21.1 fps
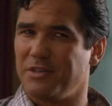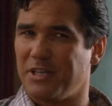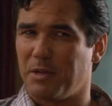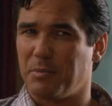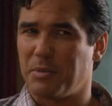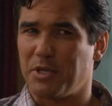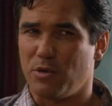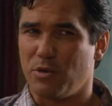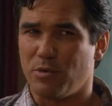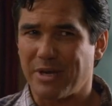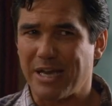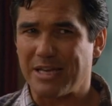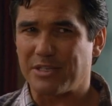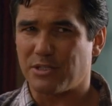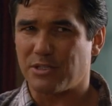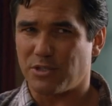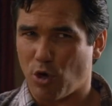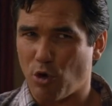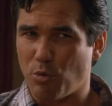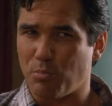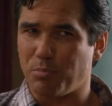you telling me you
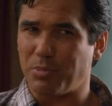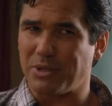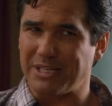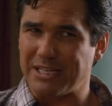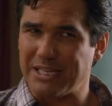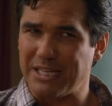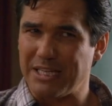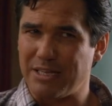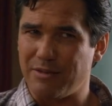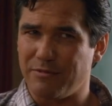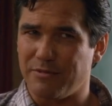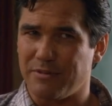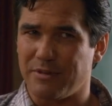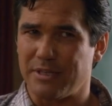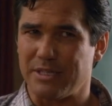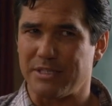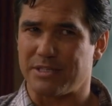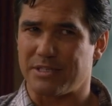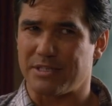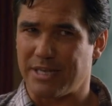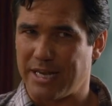guys don't believe
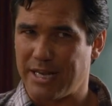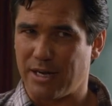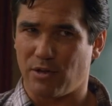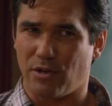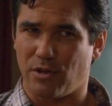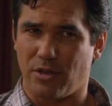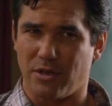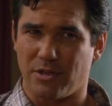in Santa